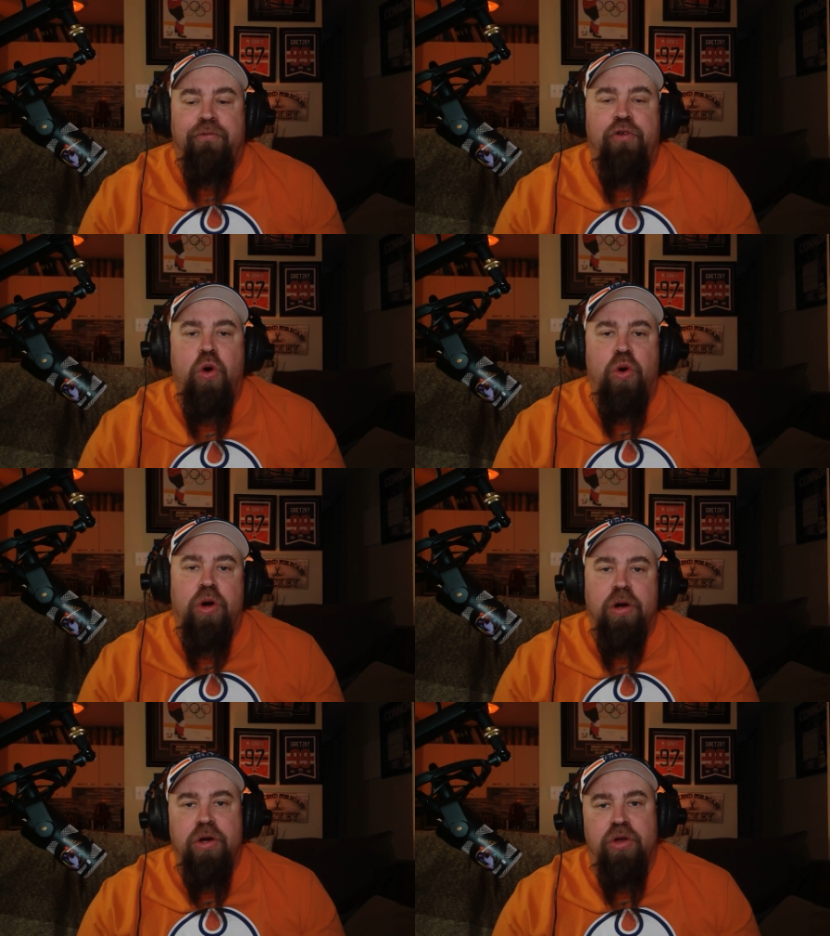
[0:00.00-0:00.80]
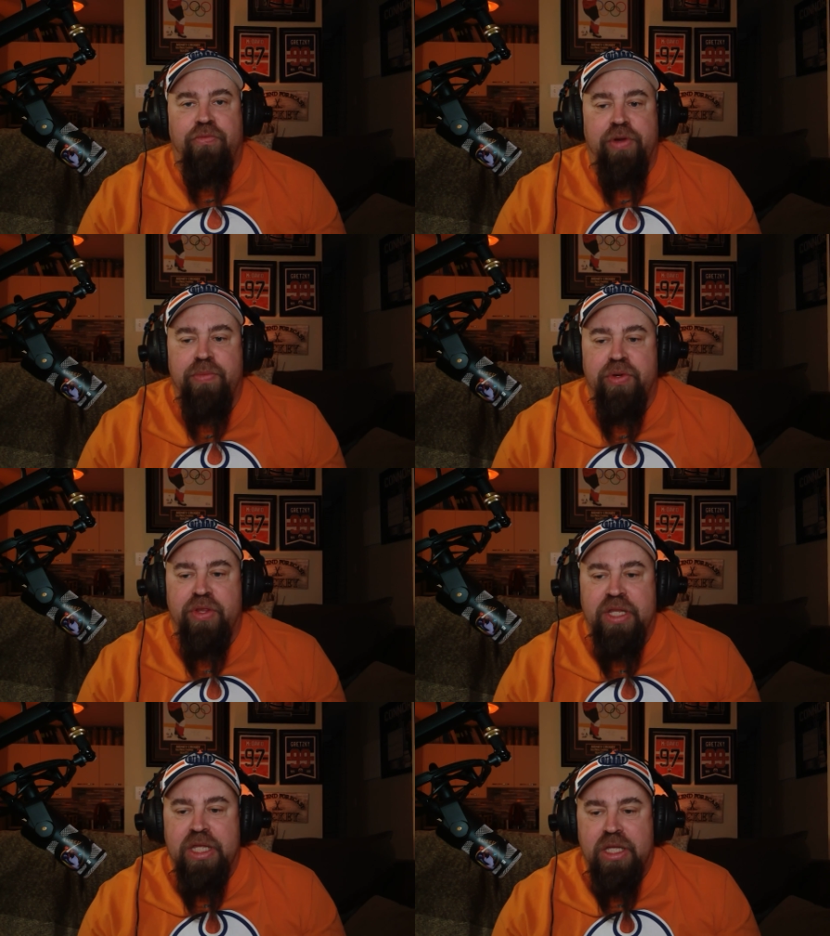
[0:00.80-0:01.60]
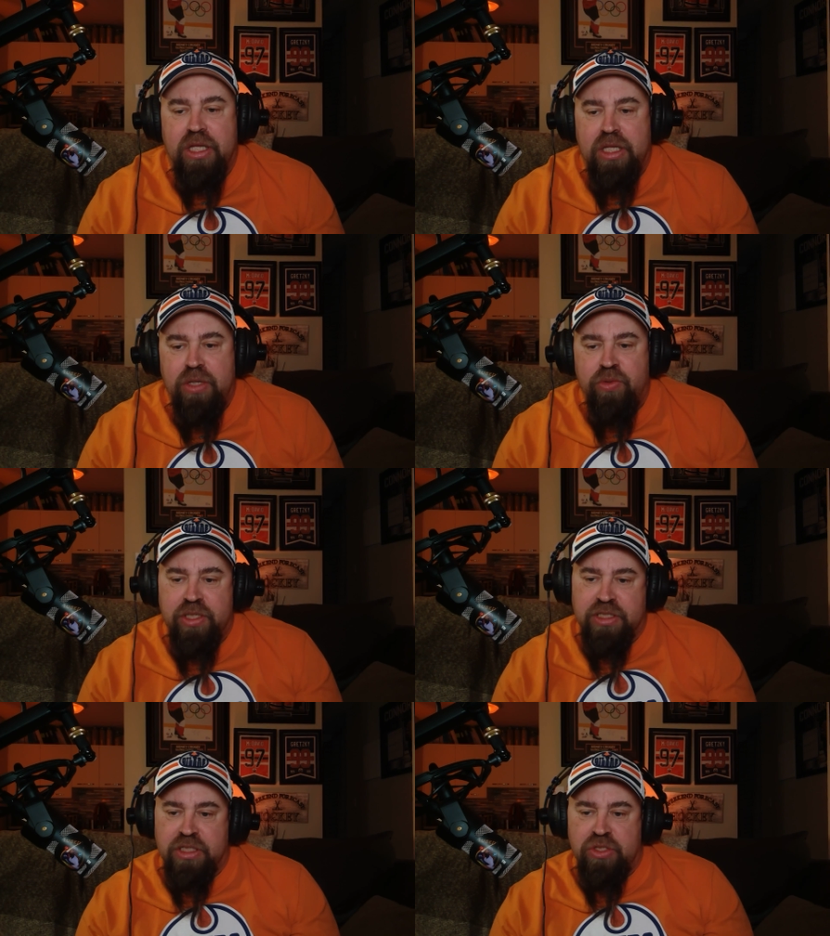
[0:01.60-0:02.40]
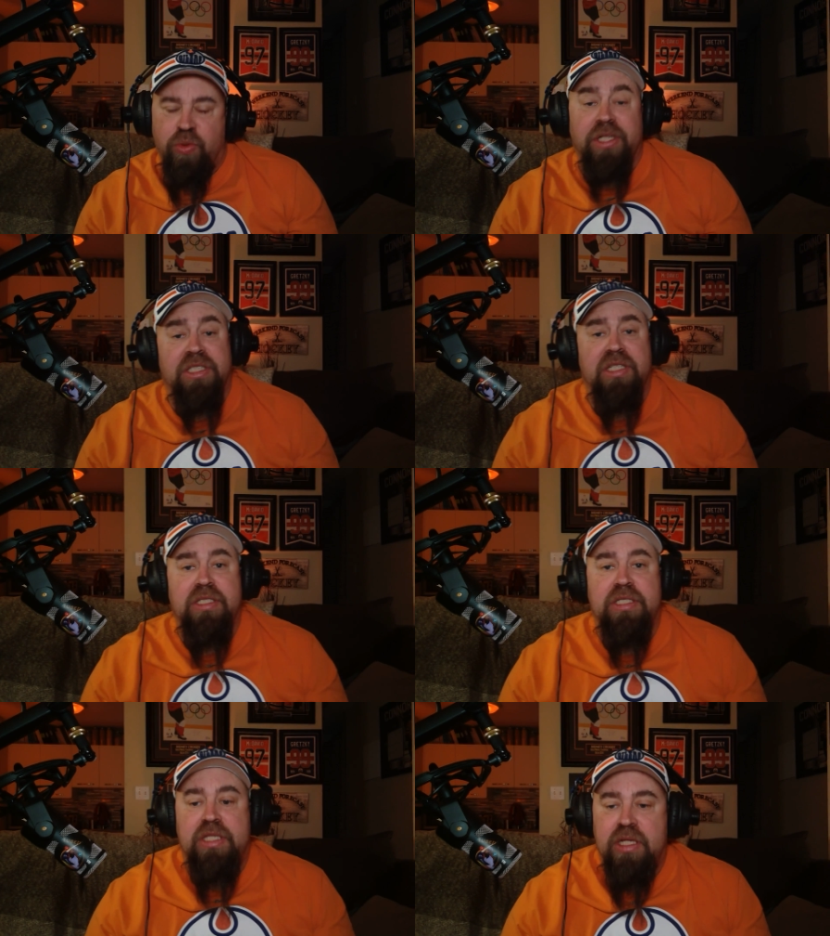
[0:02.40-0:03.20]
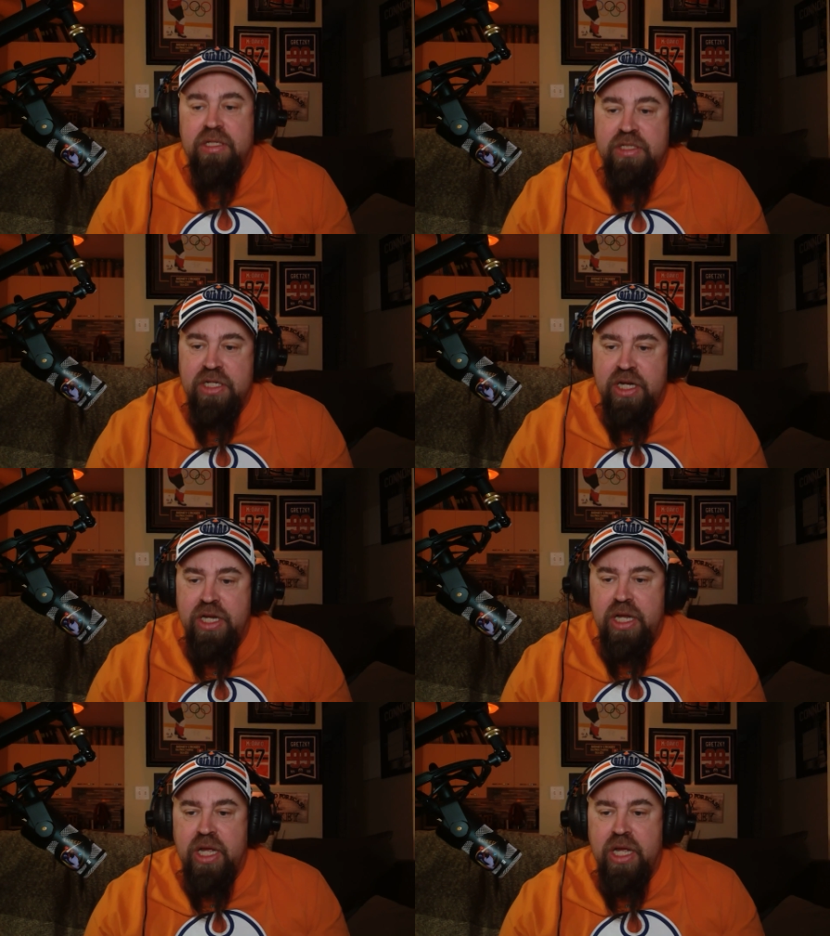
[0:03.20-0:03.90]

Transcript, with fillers: for November the, what is it, 26th today,